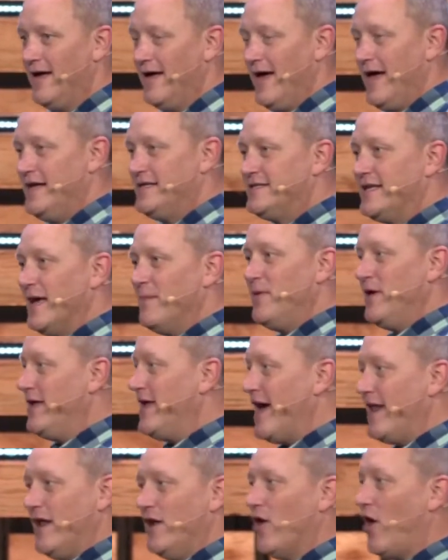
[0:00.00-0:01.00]
He said, but
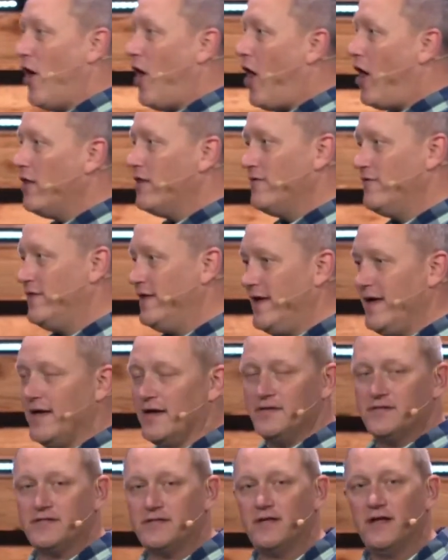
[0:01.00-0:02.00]
yet in all of
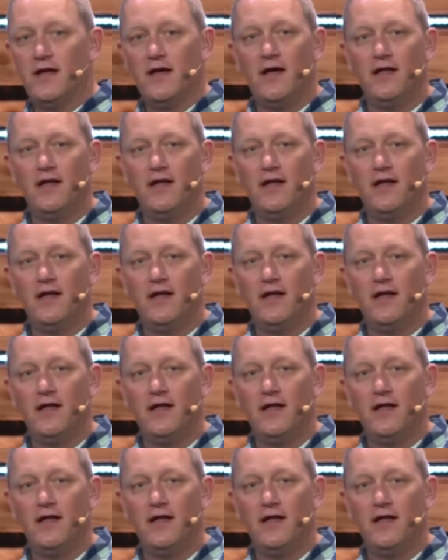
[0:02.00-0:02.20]
this,